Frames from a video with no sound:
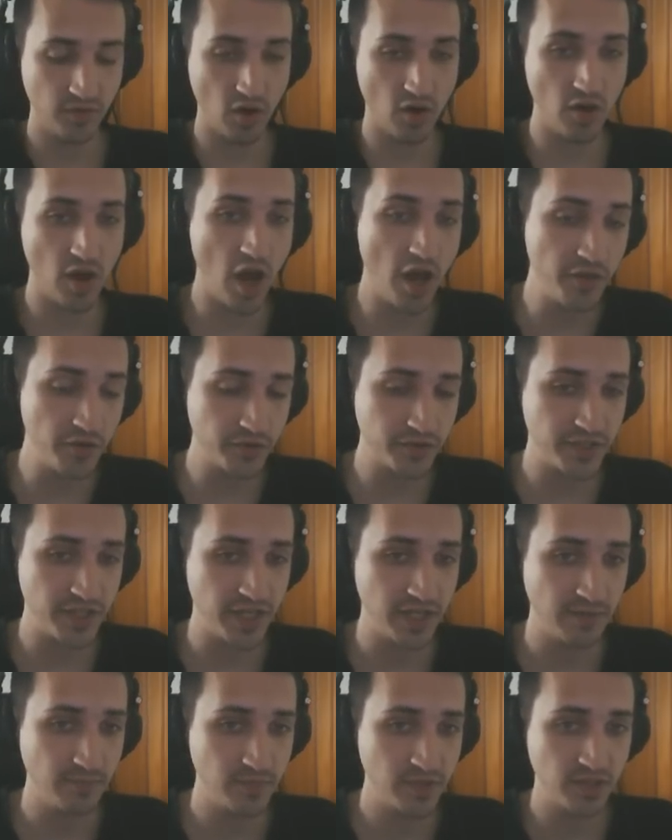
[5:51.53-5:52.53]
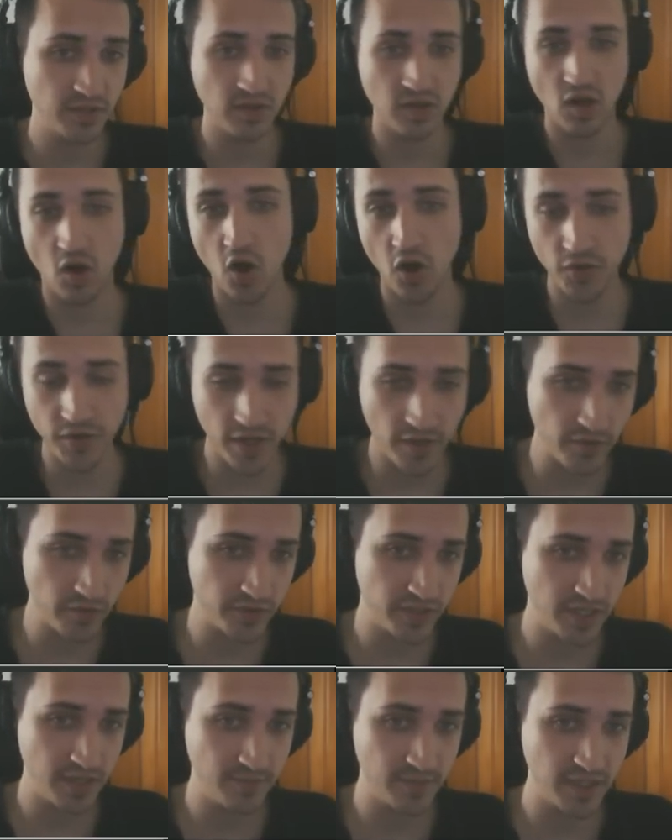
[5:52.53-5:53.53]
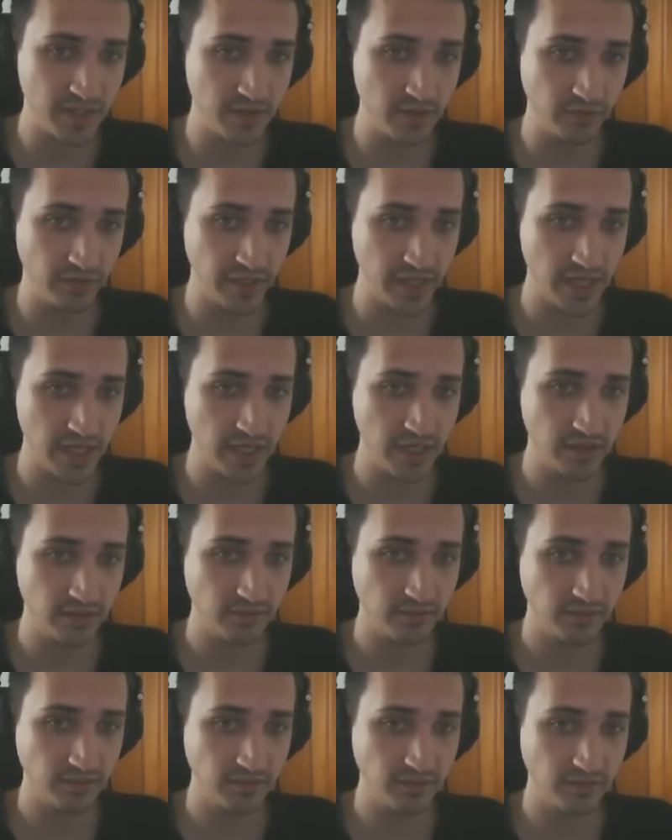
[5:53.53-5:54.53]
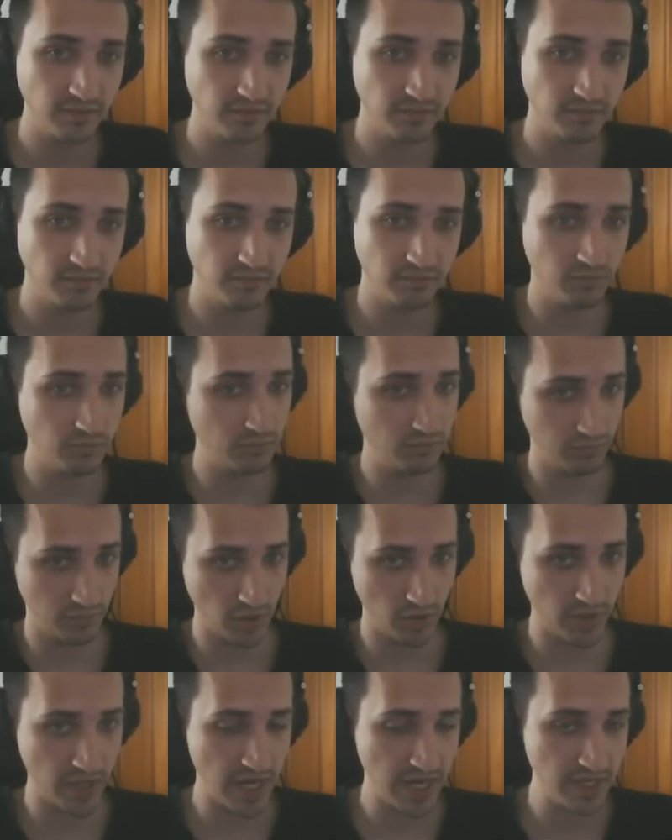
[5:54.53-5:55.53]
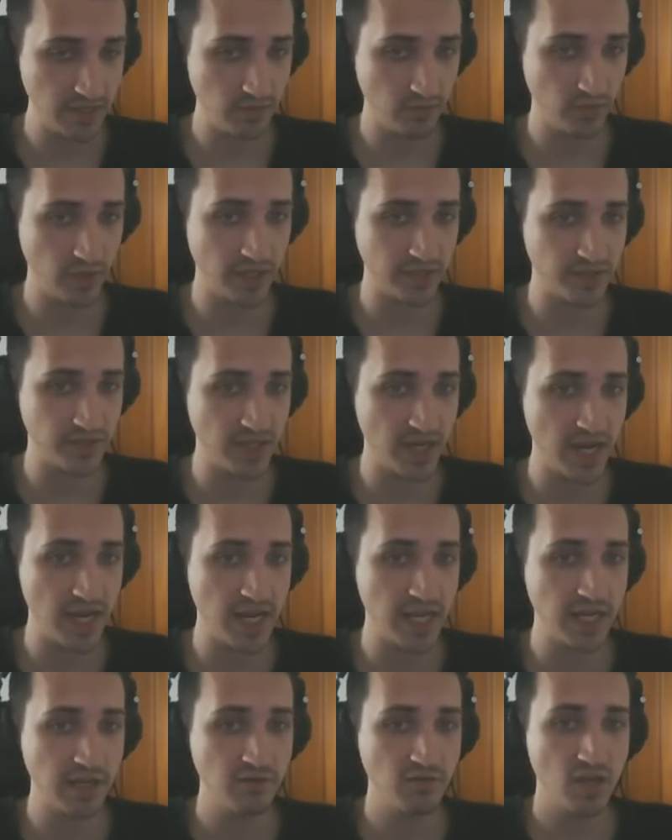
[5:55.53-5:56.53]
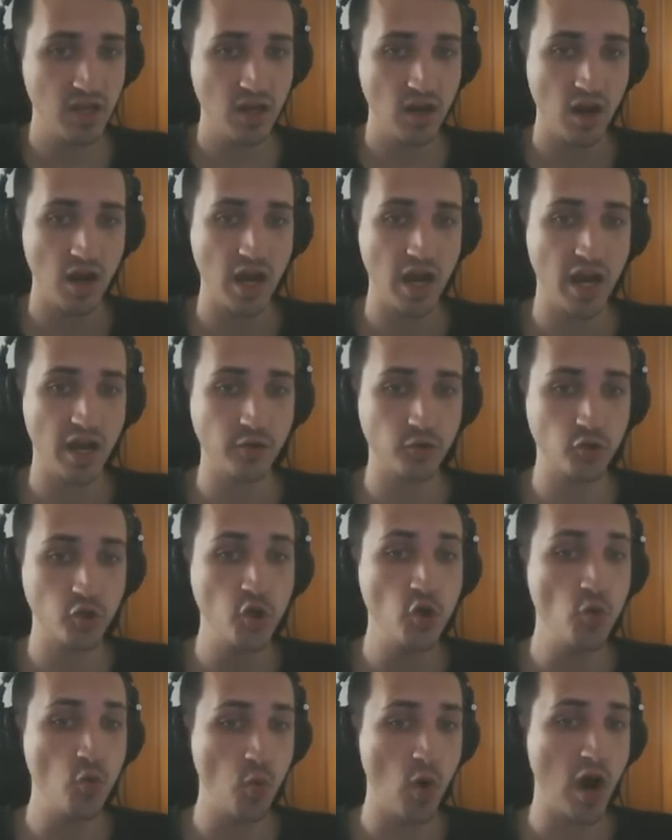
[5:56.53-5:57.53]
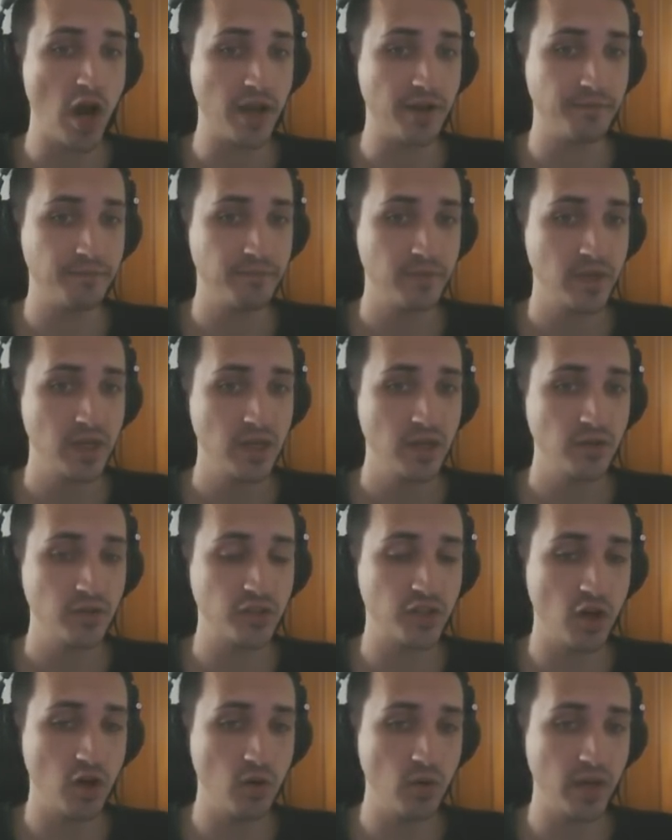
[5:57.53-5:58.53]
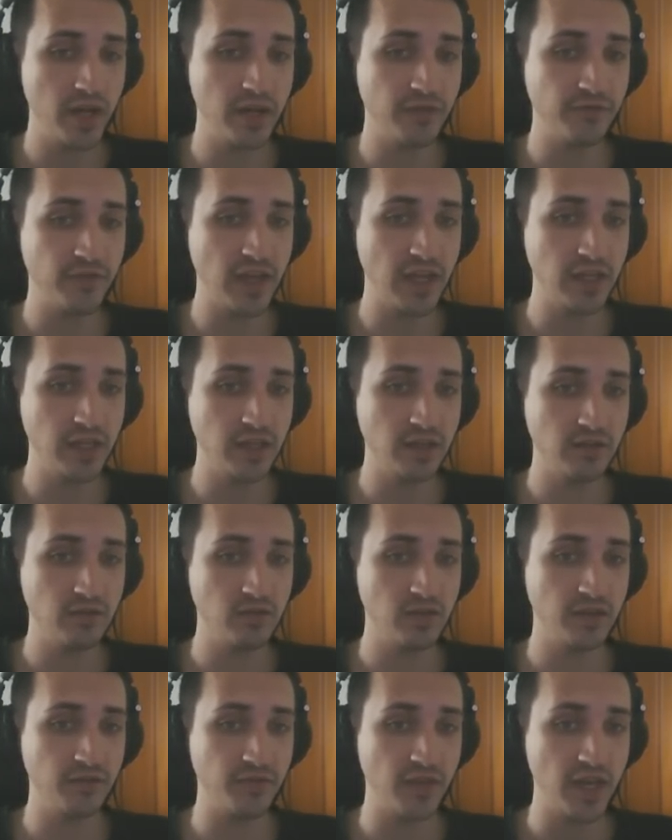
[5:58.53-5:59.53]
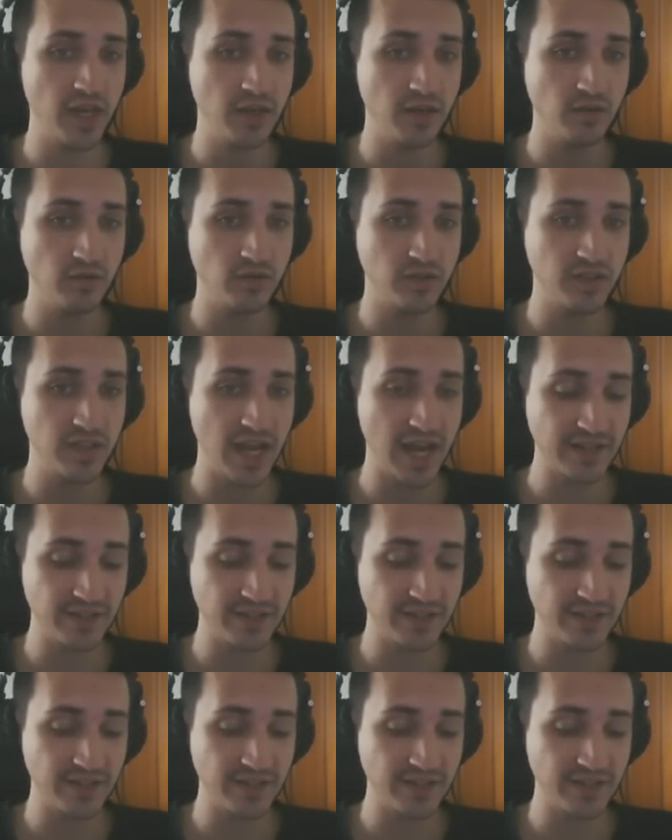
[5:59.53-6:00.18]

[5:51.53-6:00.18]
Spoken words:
other teams, all the other teams in the league, okay? Let's say 2-1. So if they had